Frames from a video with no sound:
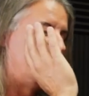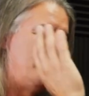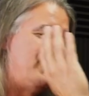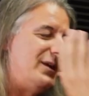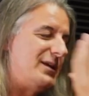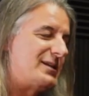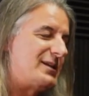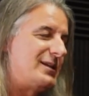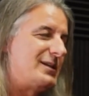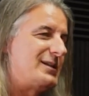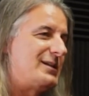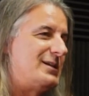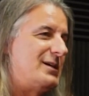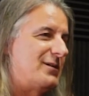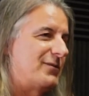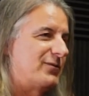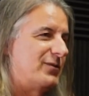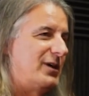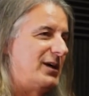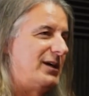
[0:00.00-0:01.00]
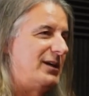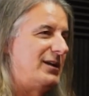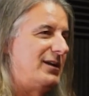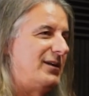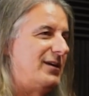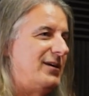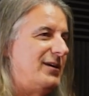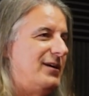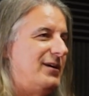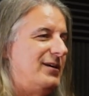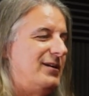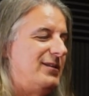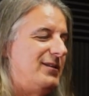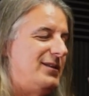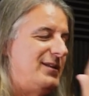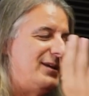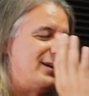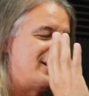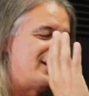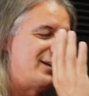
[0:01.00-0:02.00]
this is different
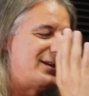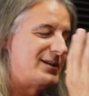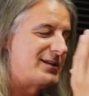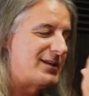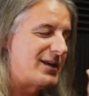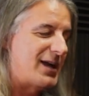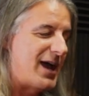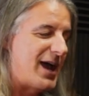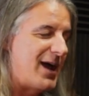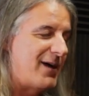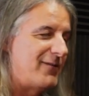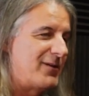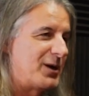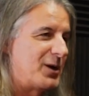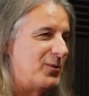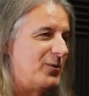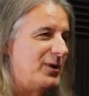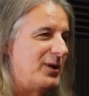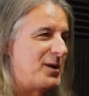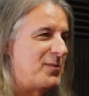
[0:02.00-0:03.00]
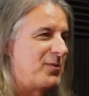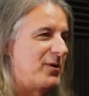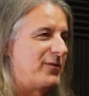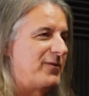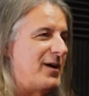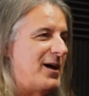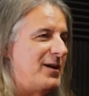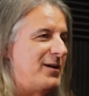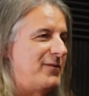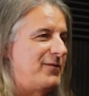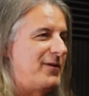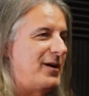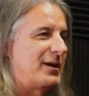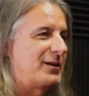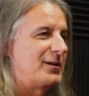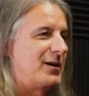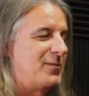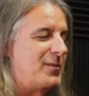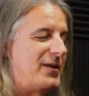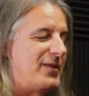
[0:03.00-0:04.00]
this is having a really profound
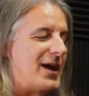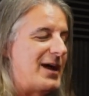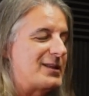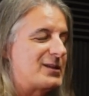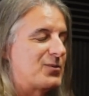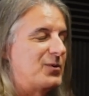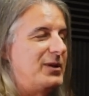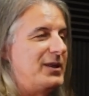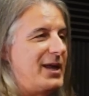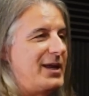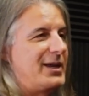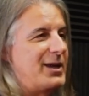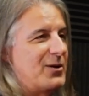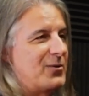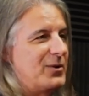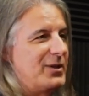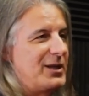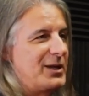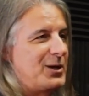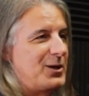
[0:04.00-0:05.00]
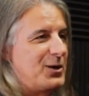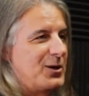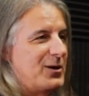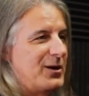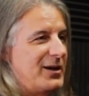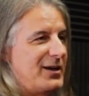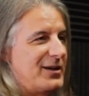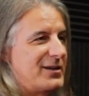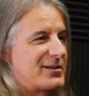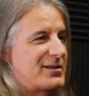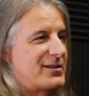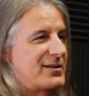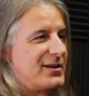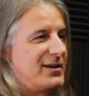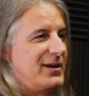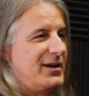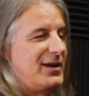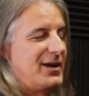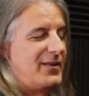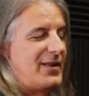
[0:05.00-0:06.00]
effect on me that's when they get really curious mm
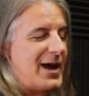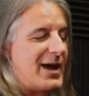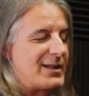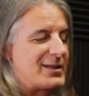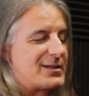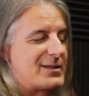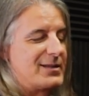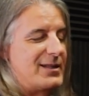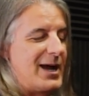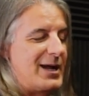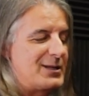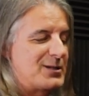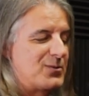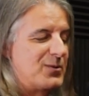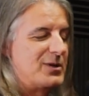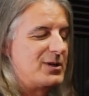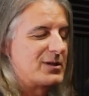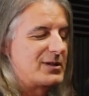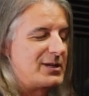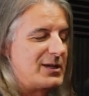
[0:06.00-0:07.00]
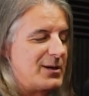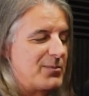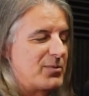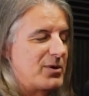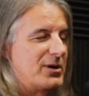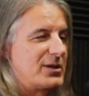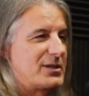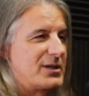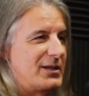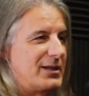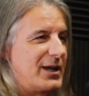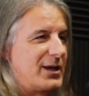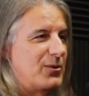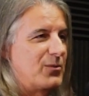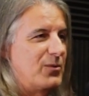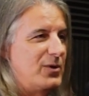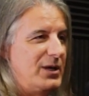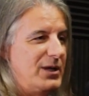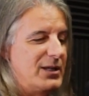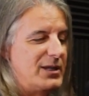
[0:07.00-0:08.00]
-hmm. that's that's when you'll see a person like
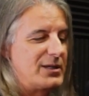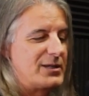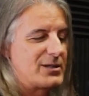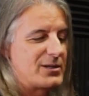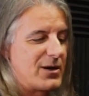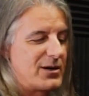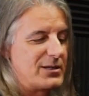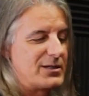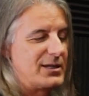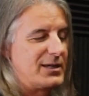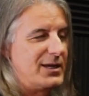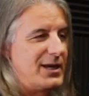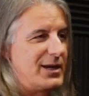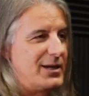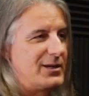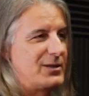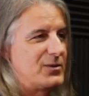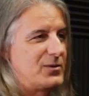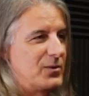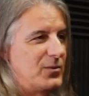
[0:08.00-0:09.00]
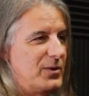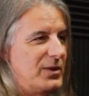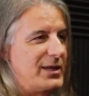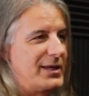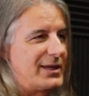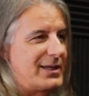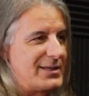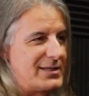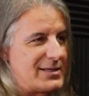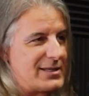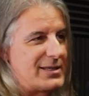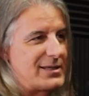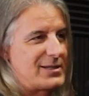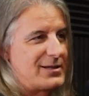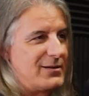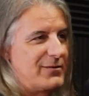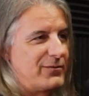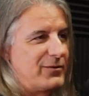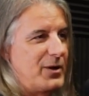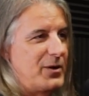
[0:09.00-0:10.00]
really start to get into a really
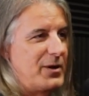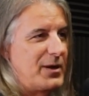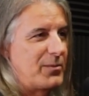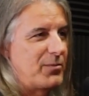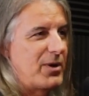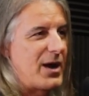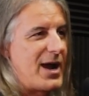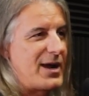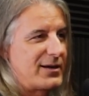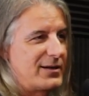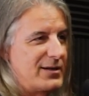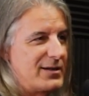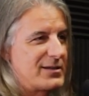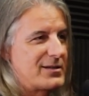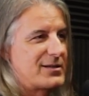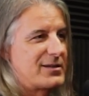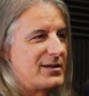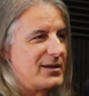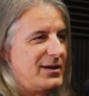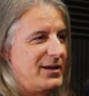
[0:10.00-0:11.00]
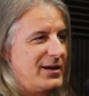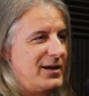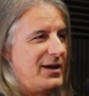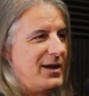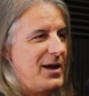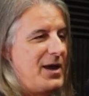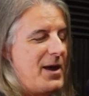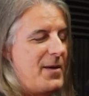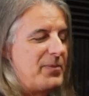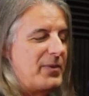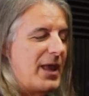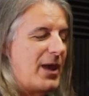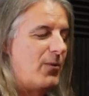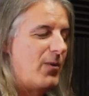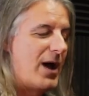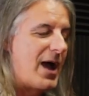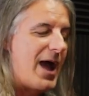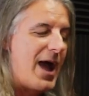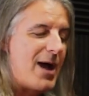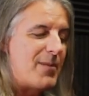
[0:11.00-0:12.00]
consistent floating practice okay and
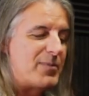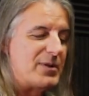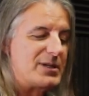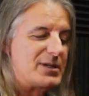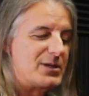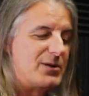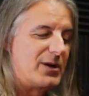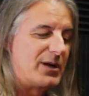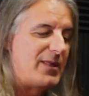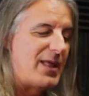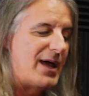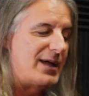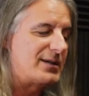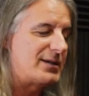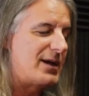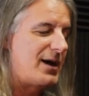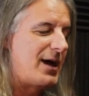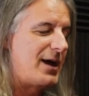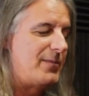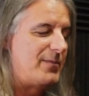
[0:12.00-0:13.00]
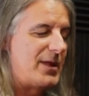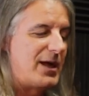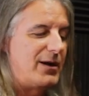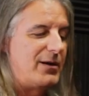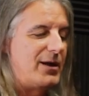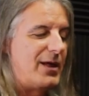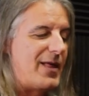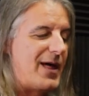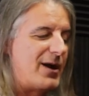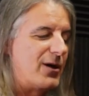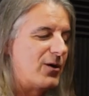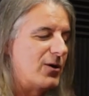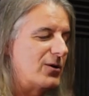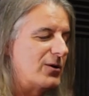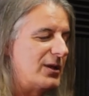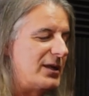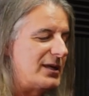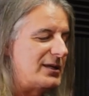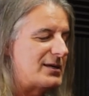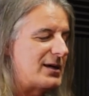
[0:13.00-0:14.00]
what happens during that time that that
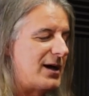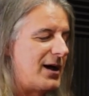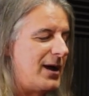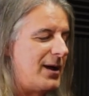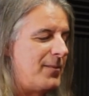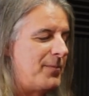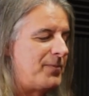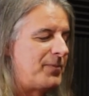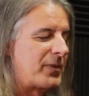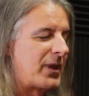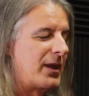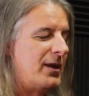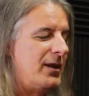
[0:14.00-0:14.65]
early time